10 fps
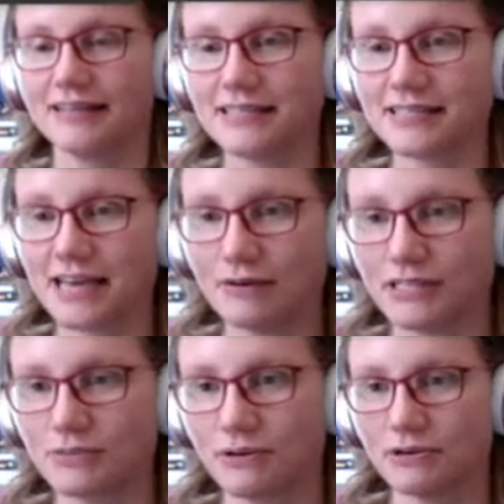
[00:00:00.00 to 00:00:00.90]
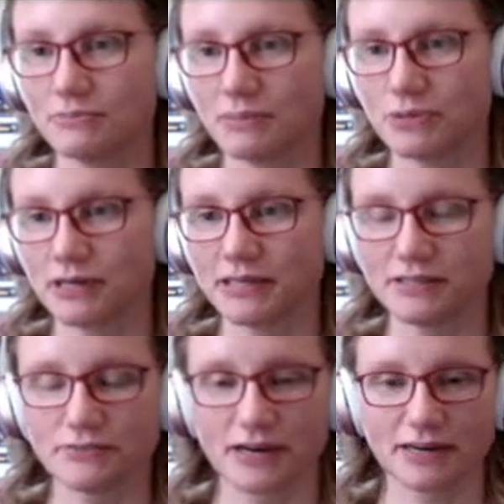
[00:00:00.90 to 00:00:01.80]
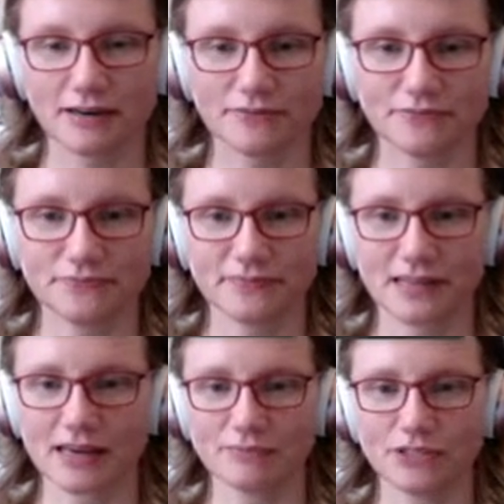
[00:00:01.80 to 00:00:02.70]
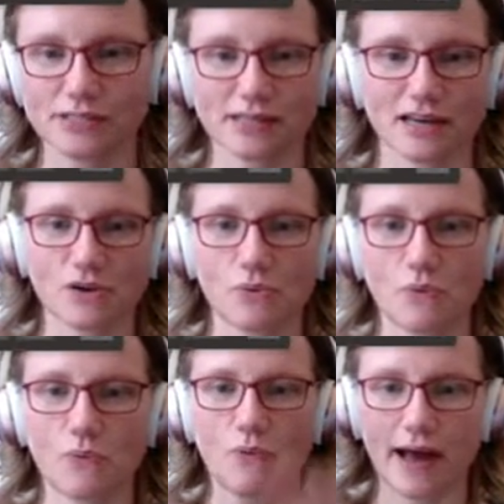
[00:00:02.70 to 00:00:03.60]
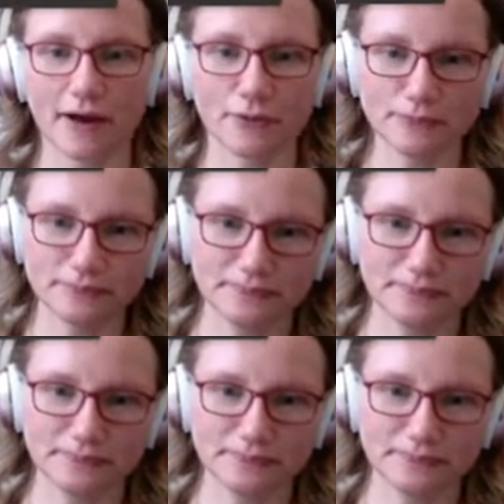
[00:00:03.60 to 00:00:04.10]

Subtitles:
This is how exploded my brain is right now. I'm just like, wow.